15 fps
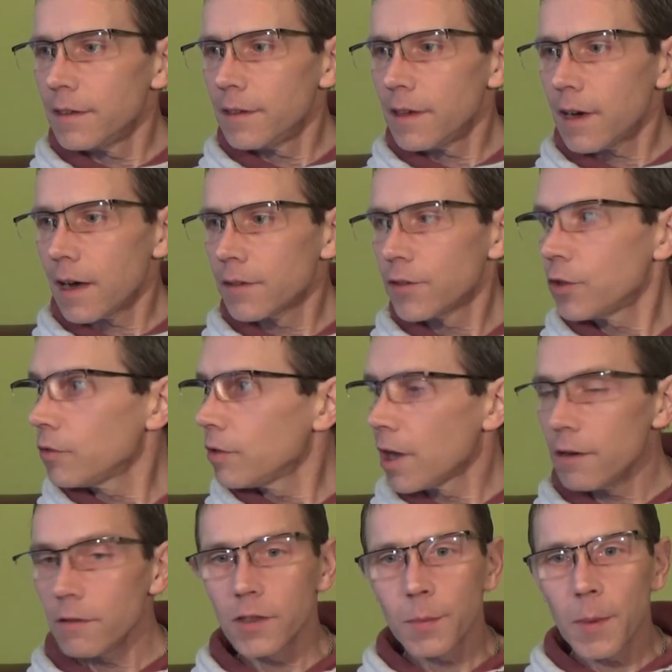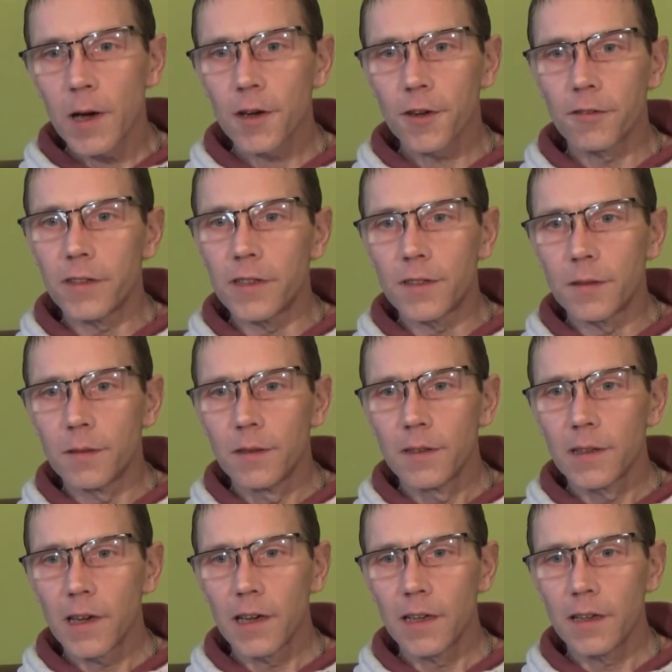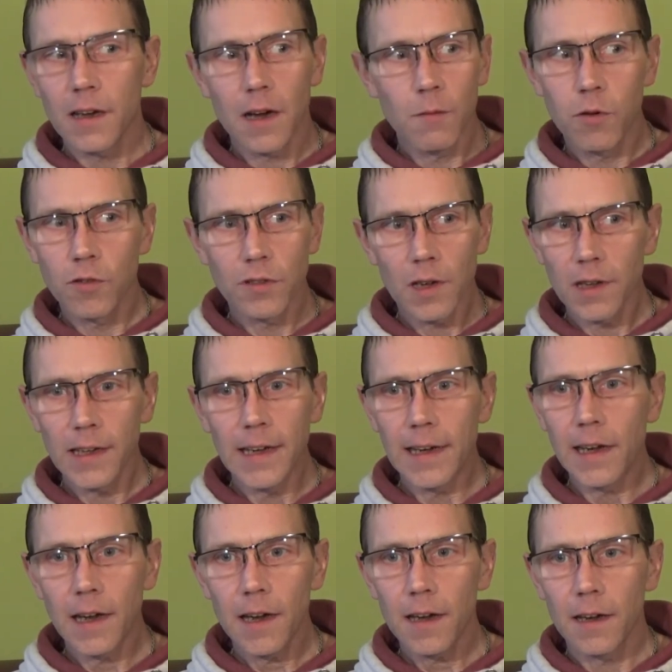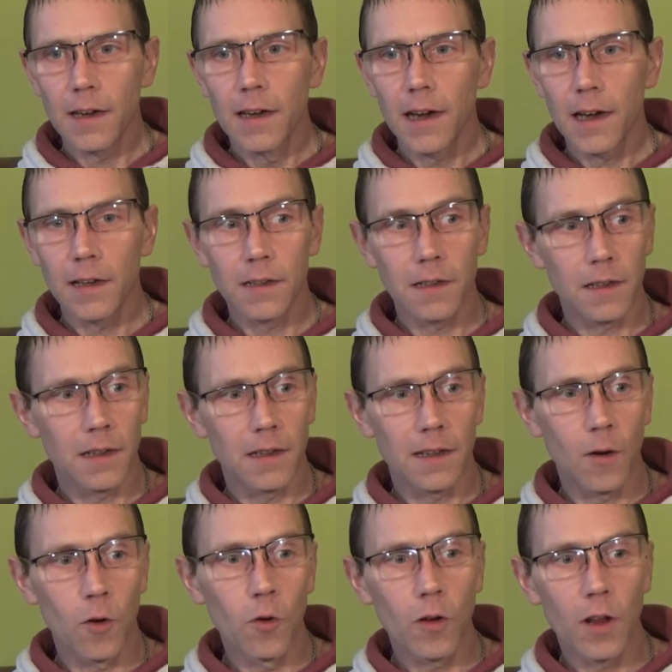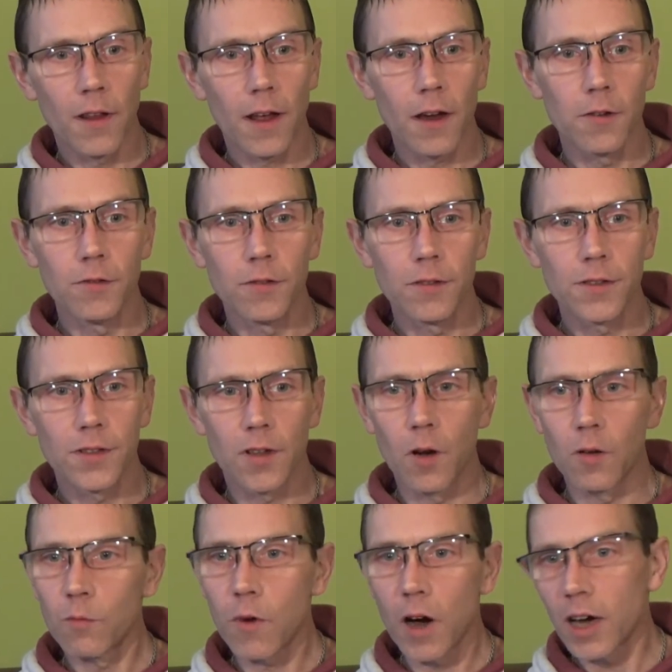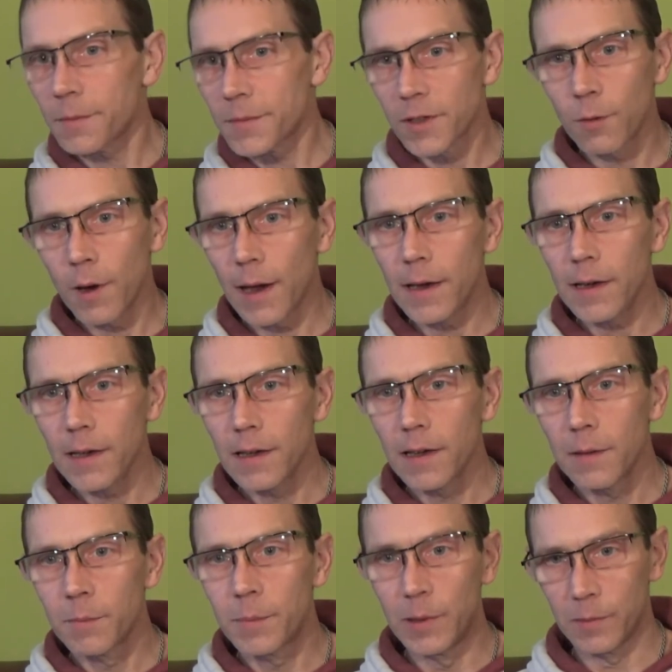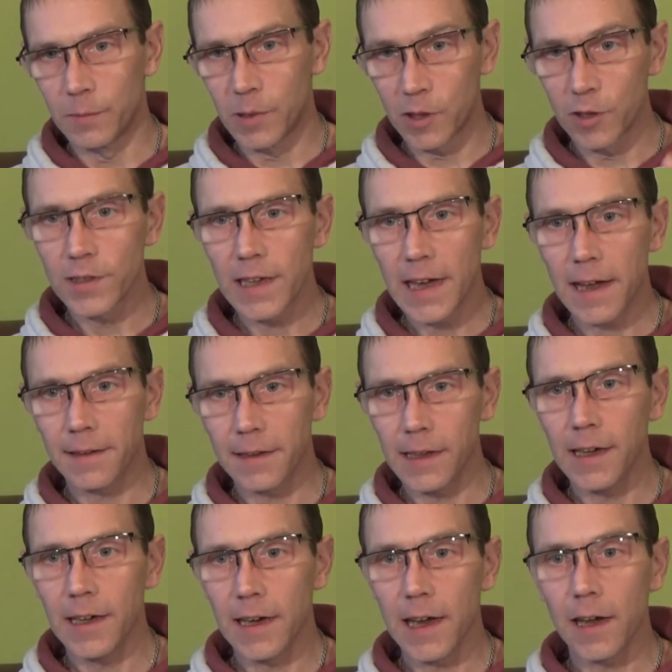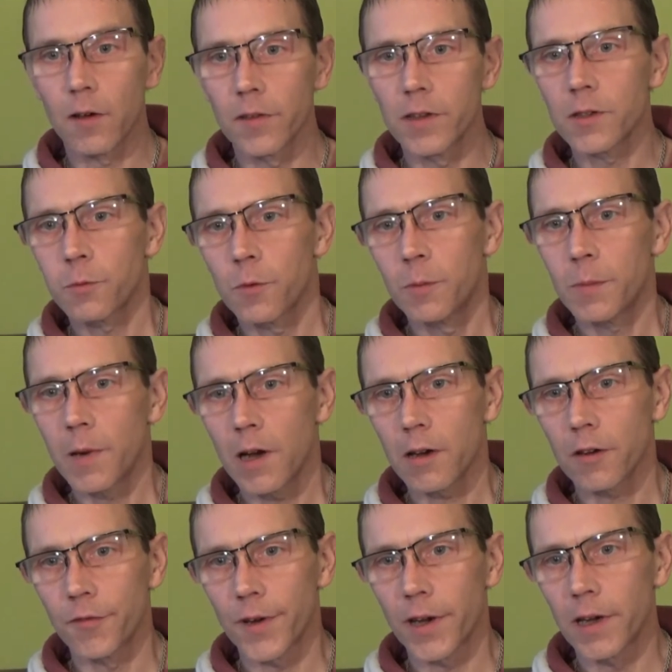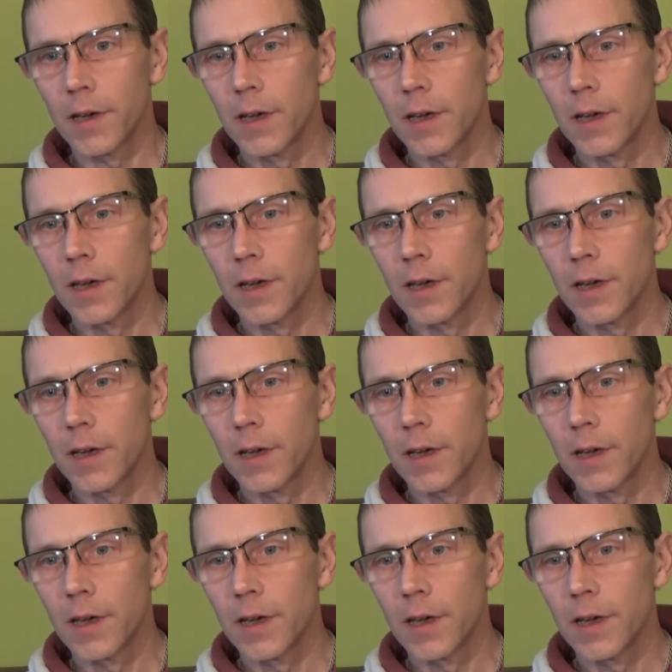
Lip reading: I'd done loads of burglaries and I didn't care, and all of those got wiped away. But because they had DNA on this one burglar,